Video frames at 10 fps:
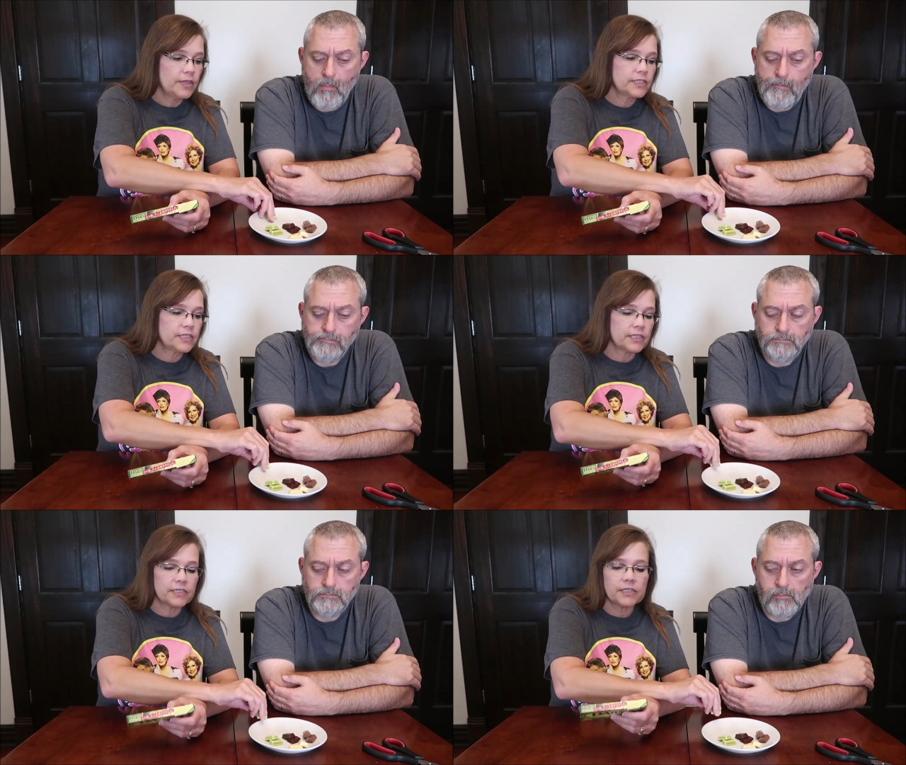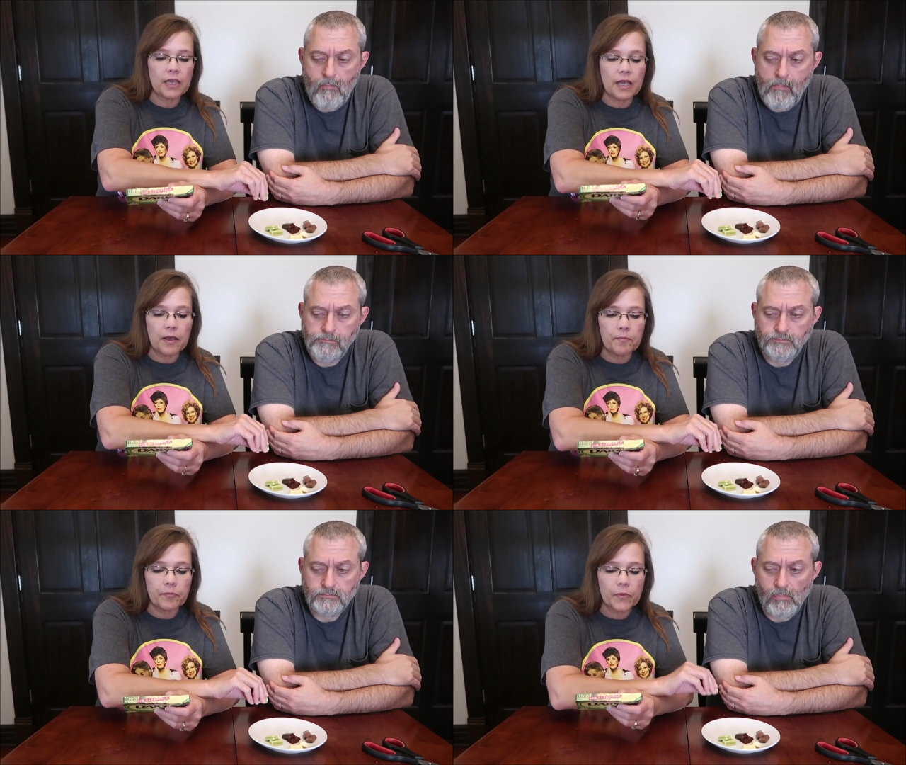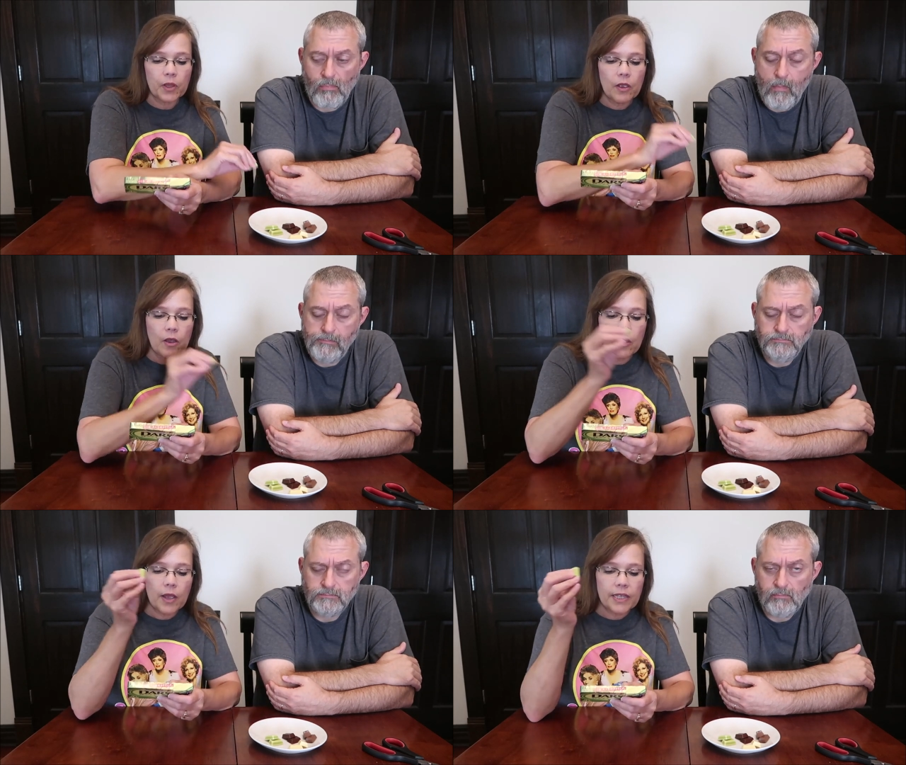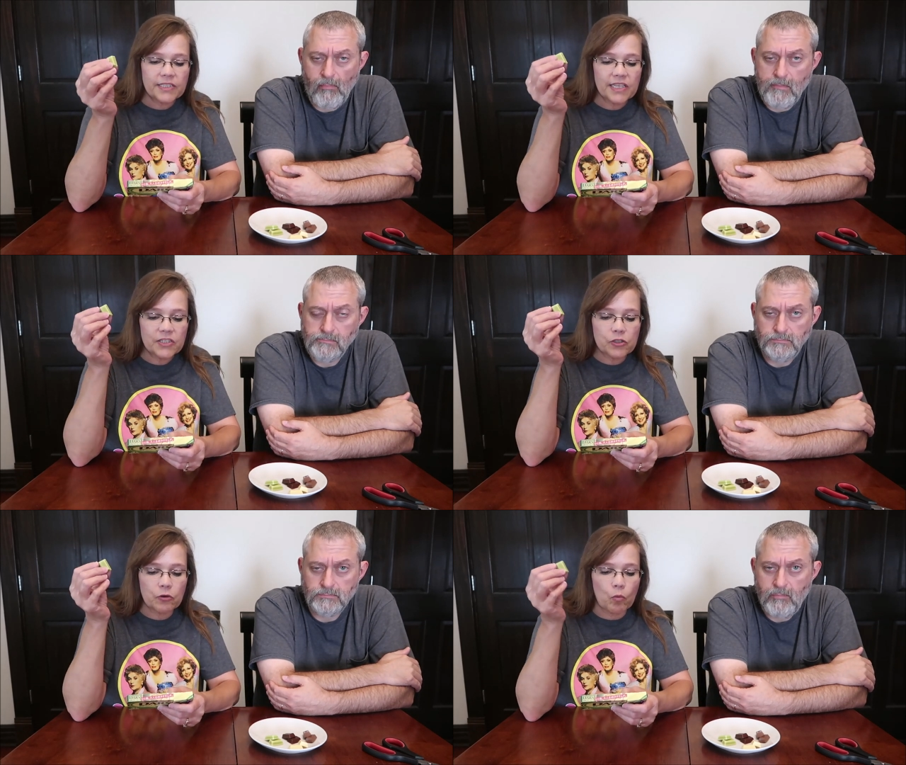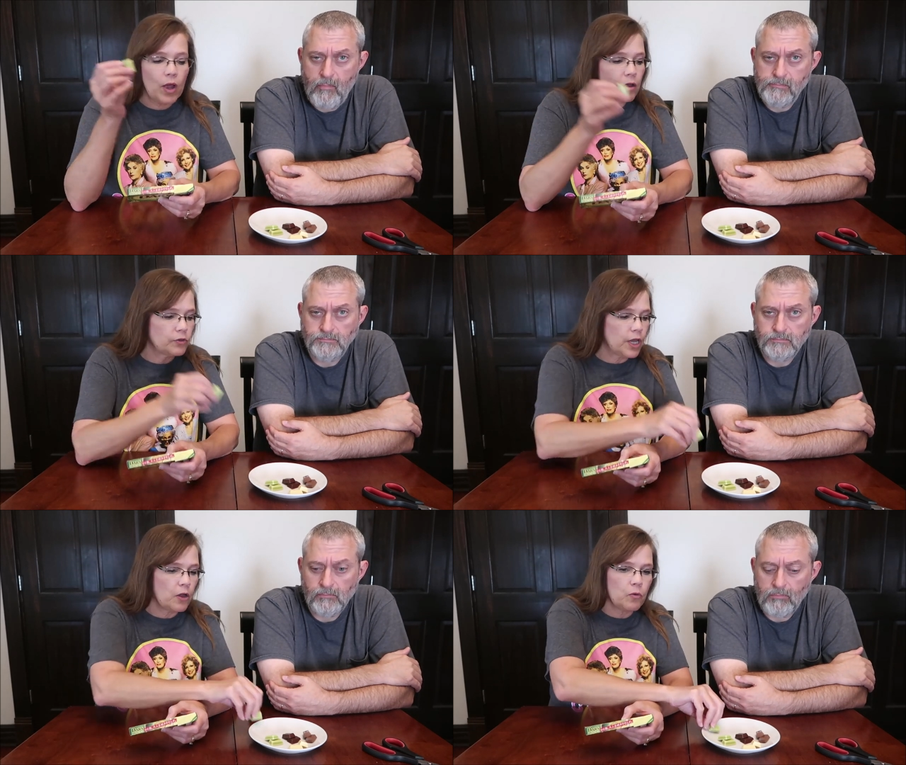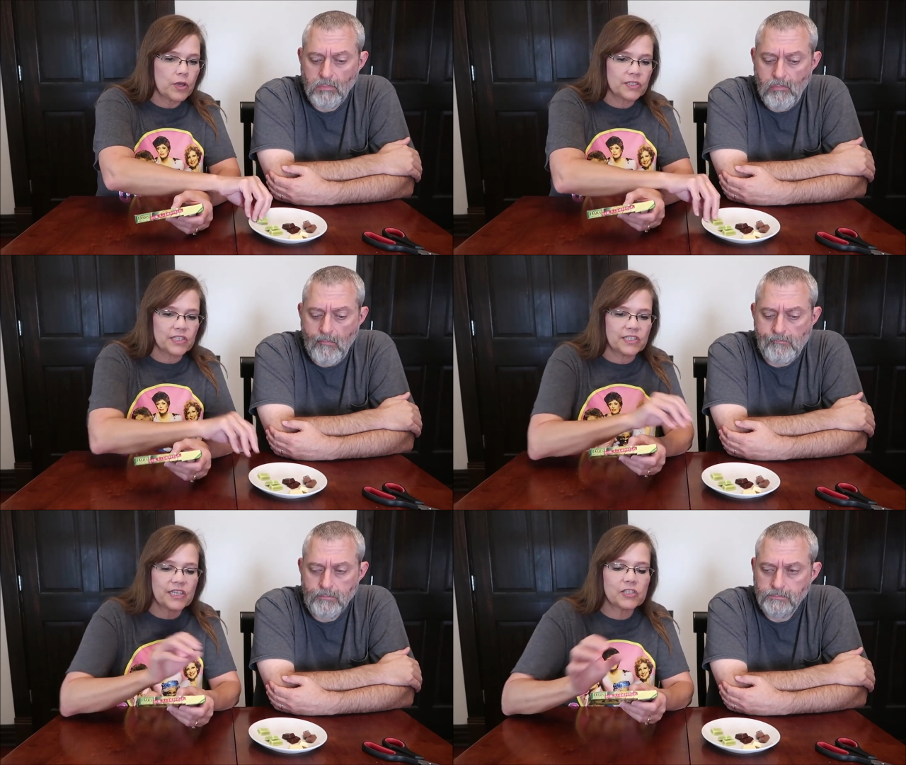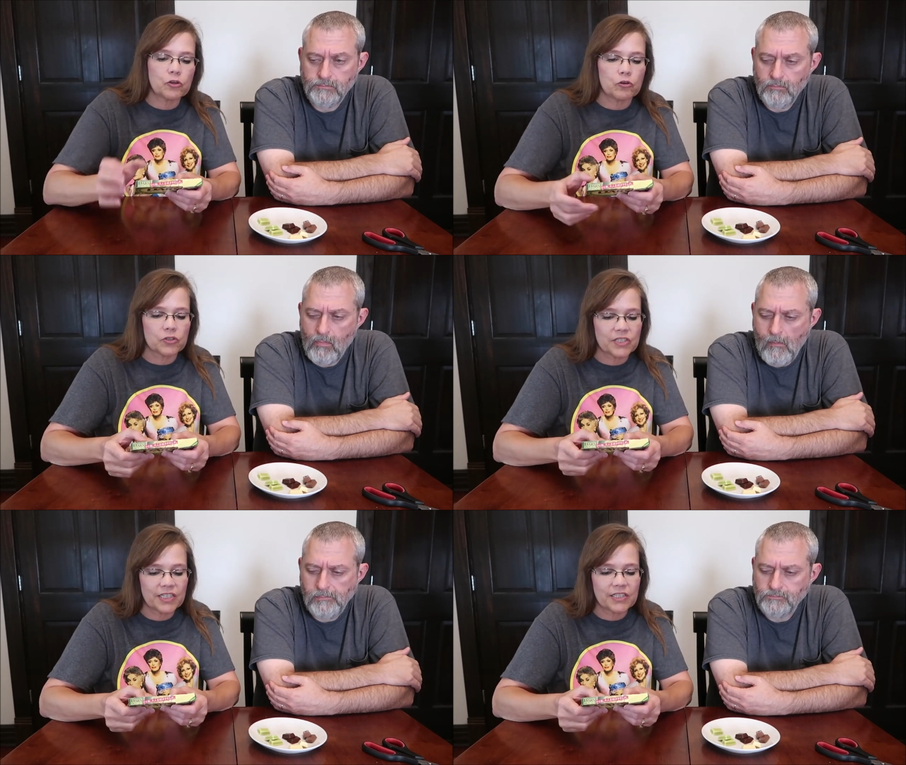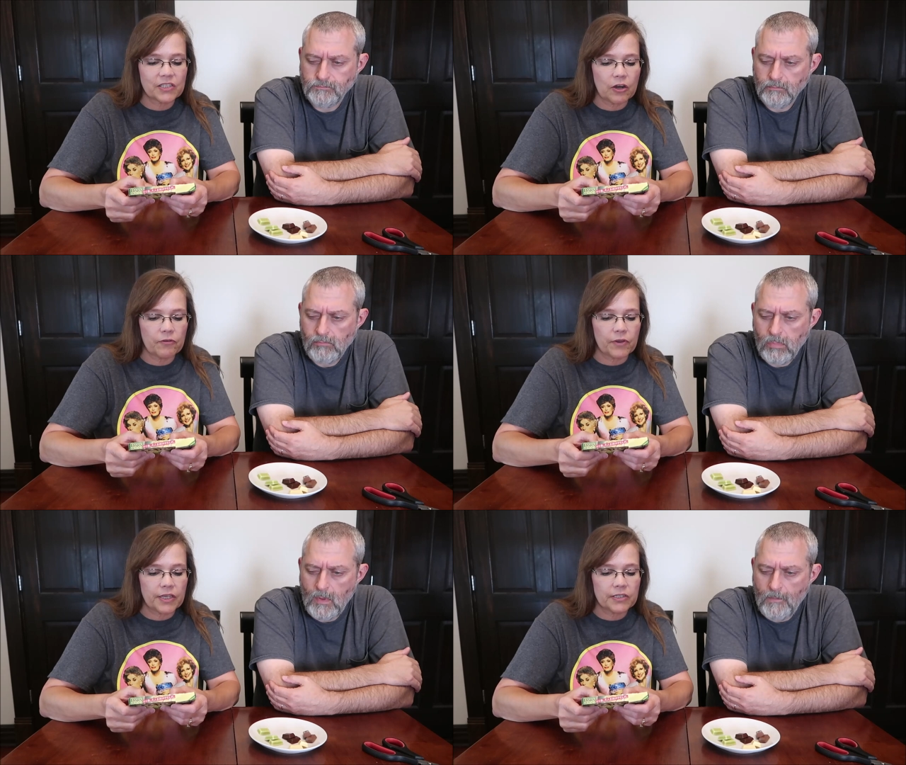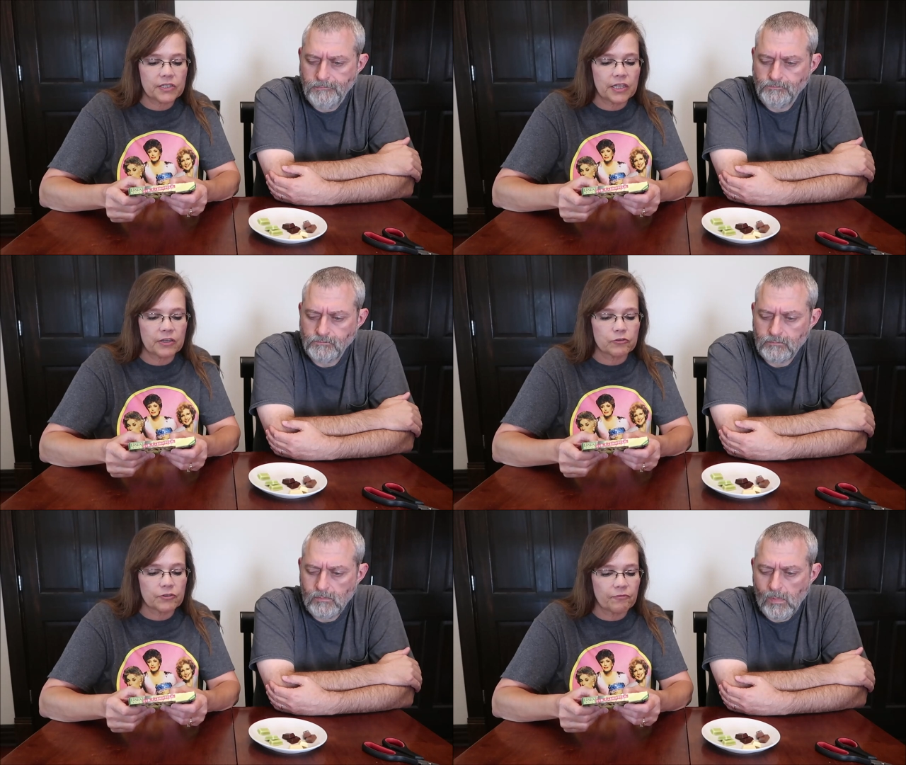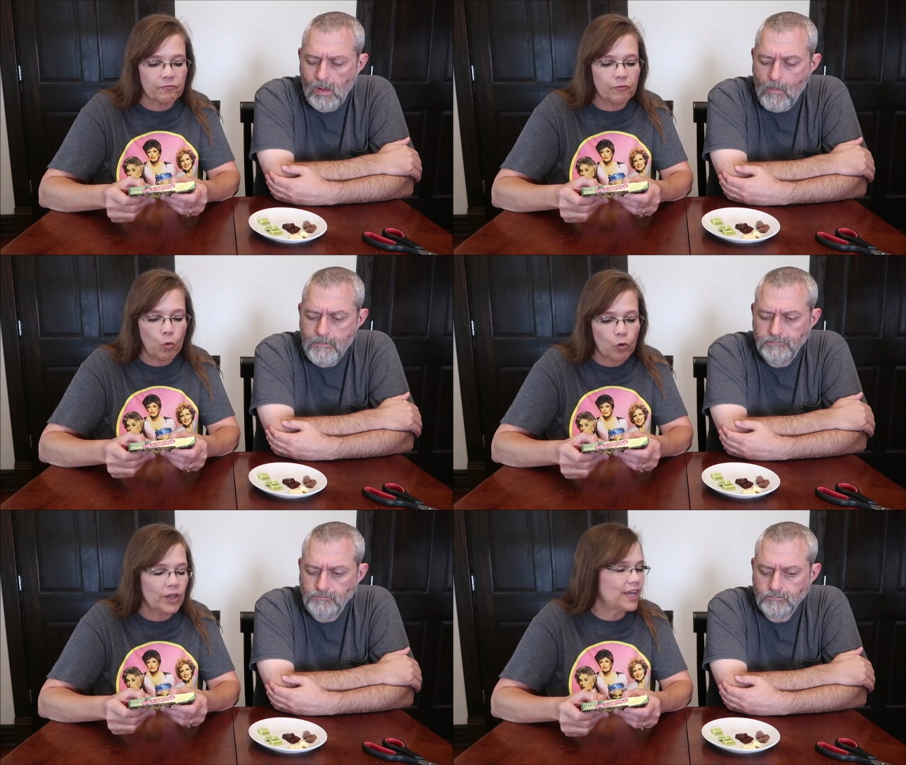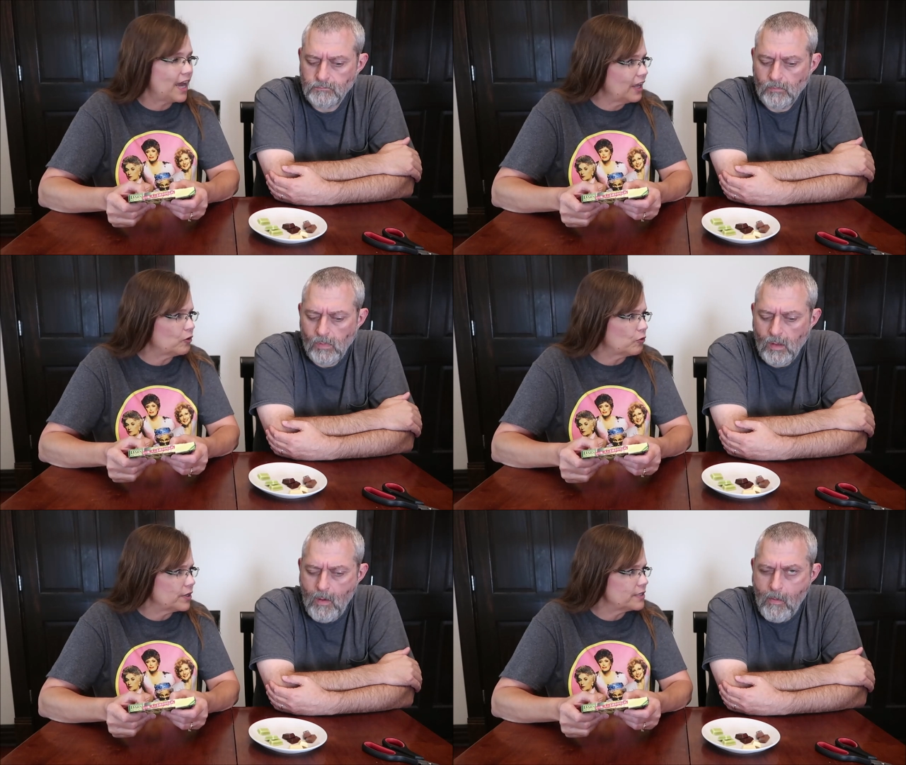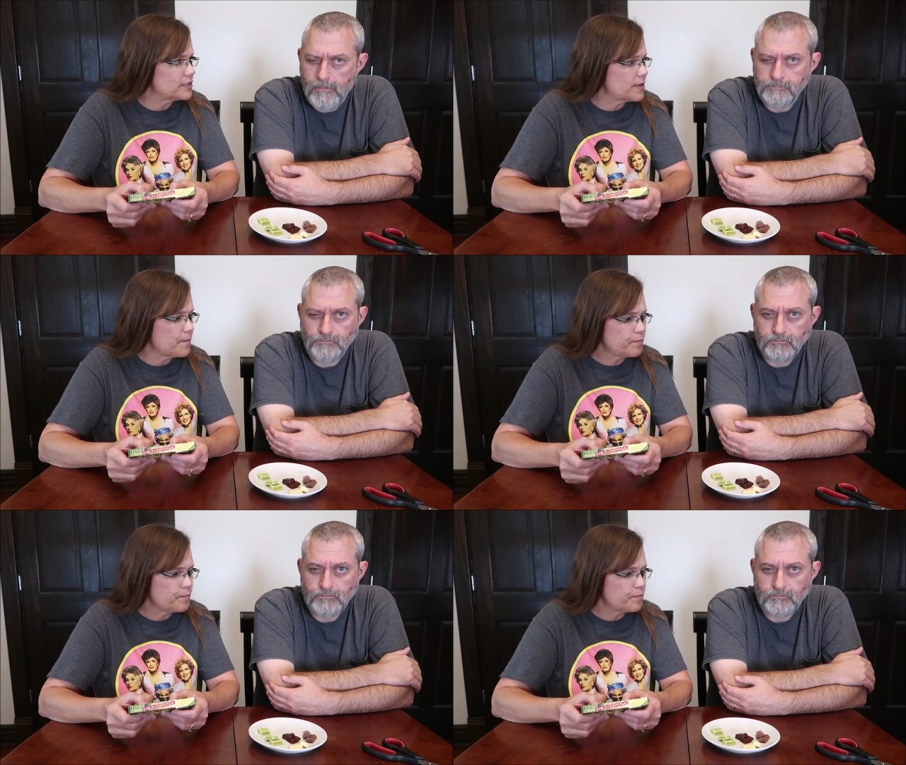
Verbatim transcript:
Speaker 1: This is. It says there, well, no, because it says there are 6 servings and there's 40 calories.